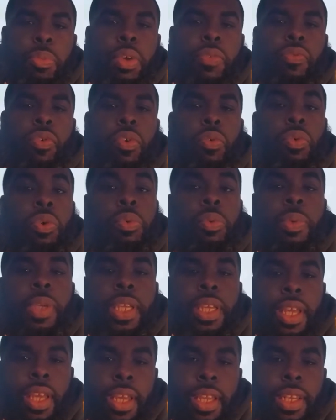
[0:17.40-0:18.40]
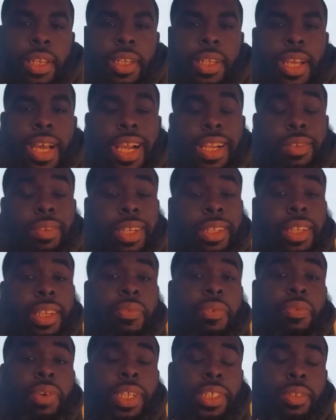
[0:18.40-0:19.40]
Before we begin, I'd just like
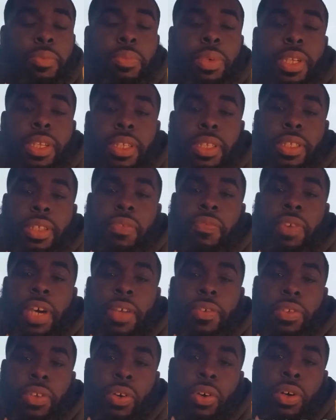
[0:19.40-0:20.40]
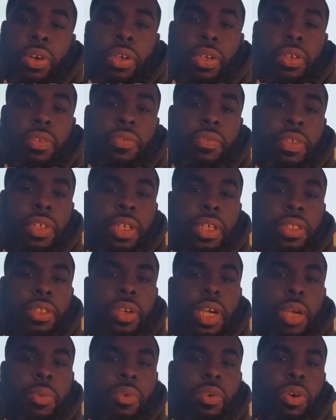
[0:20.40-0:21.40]
to give a rest in peace to Phife Dawg of
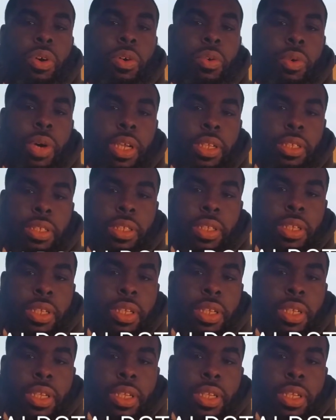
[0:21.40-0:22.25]
Tribe Called Quest.